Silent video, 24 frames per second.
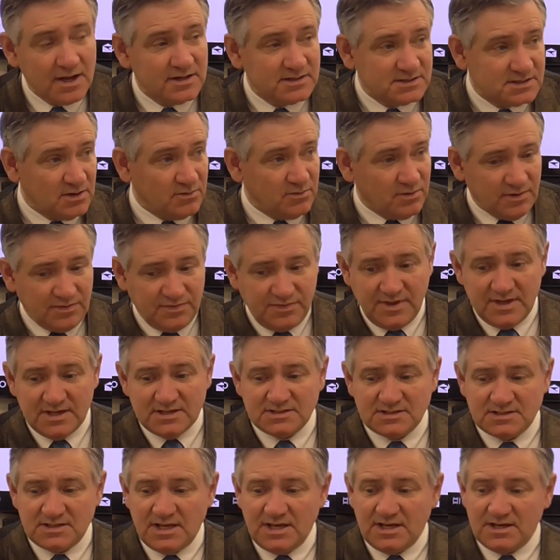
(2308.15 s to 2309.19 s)
So when
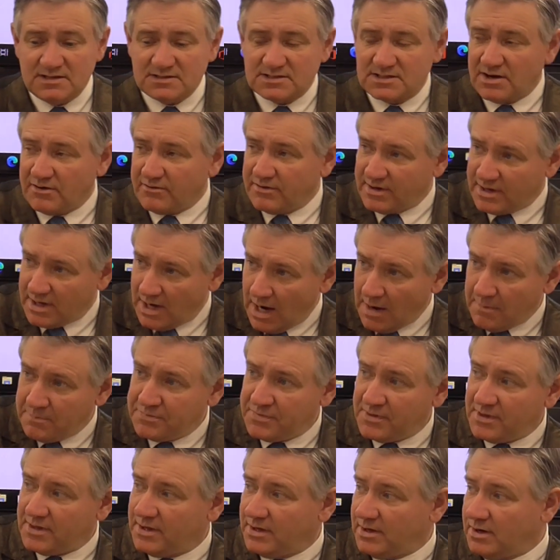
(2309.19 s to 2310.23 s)
this thing is going
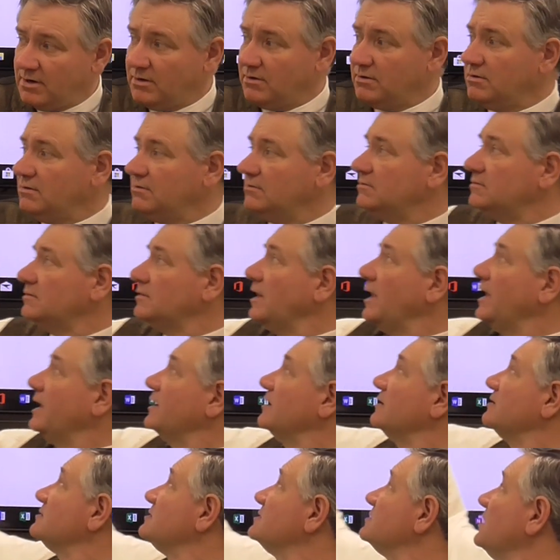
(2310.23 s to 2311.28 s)
up the hill
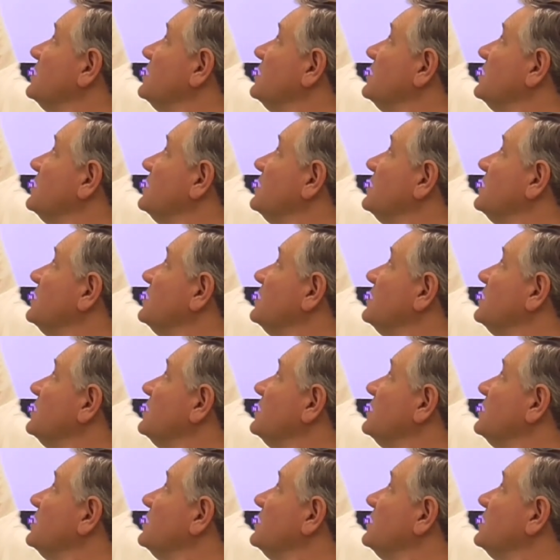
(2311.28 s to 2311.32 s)
and it's